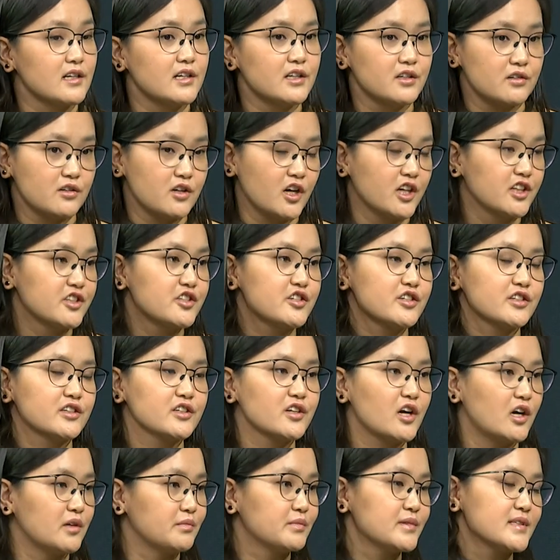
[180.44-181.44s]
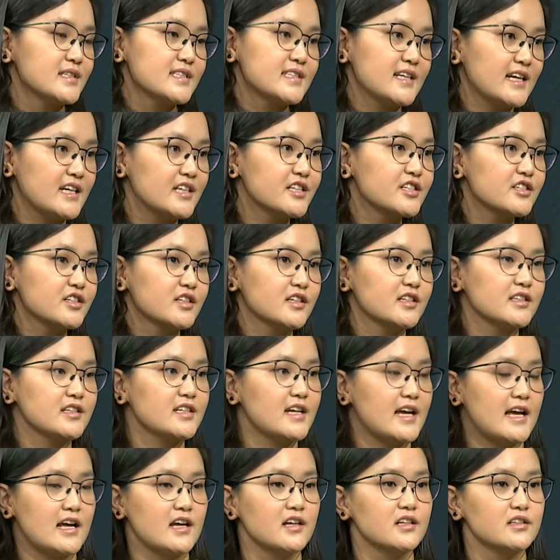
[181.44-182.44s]
culture, compensation,
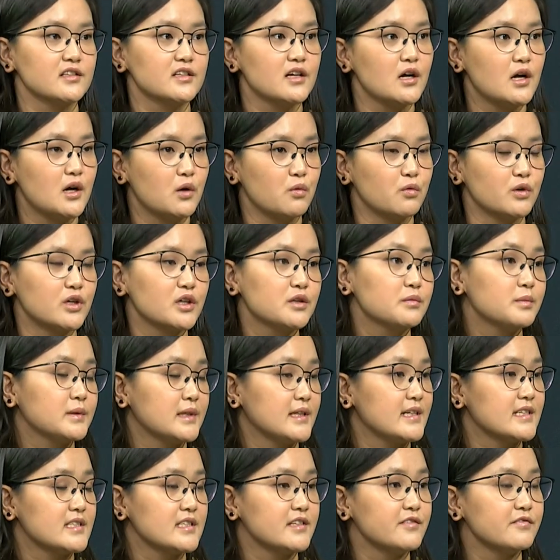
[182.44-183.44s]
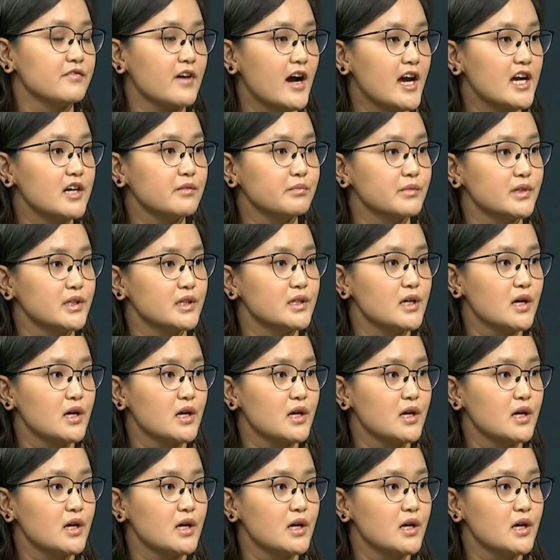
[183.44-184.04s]
and workplace environment